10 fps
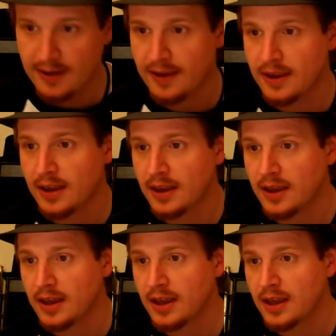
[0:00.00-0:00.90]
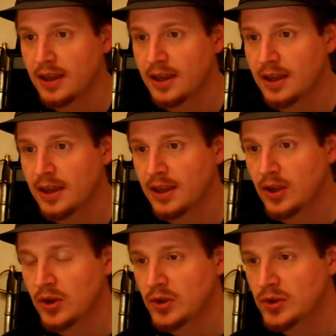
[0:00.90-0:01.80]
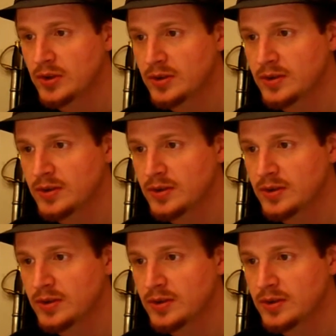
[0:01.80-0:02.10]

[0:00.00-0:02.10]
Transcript: (no one is talking)